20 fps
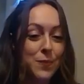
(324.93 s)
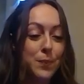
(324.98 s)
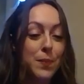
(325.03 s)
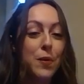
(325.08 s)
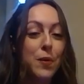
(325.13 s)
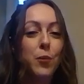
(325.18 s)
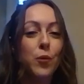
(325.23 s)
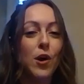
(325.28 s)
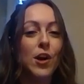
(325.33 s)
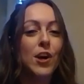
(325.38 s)

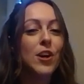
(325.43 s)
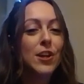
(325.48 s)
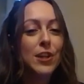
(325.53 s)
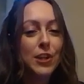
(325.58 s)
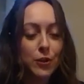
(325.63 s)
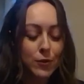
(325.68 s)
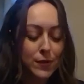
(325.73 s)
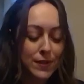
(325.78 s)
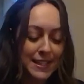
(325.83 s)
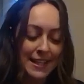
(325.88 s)
But what are
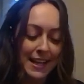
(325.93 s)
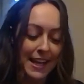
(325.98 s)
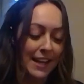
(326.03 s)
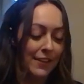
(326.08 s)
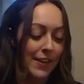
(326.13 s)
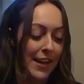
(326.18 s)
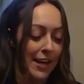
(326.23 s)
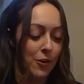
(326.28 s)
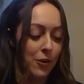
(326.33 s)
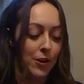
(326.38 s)
you seeing,
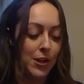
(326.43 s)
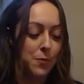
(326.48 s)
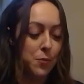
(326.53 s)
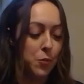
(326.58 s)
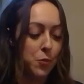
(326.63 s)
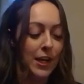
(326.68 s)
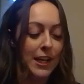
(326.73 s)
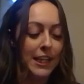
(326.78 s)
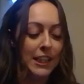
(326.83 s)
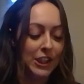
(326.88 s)
like on the
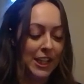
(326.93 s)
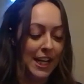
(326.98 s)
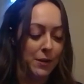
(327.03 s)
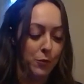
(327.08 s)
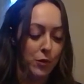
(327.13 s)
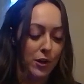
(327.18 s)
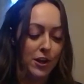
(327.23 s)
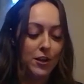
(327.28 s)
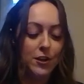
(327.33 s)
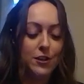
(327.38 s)
mortgage end?
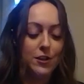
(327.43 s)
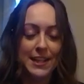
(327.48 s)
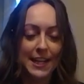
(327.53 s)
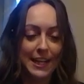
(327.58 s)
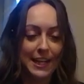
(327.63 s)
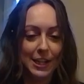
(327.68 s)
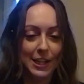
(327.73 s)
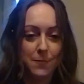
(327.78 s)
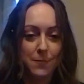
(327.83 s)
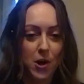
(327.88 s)
What are you seeing
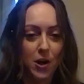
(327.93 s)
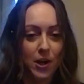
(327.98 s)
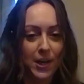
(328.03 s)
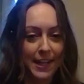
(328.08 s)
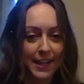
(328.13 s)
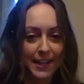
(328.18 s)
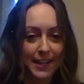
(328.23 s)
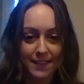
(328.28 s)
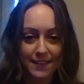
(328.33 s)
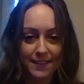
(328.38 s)
in the
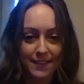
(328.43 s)
market?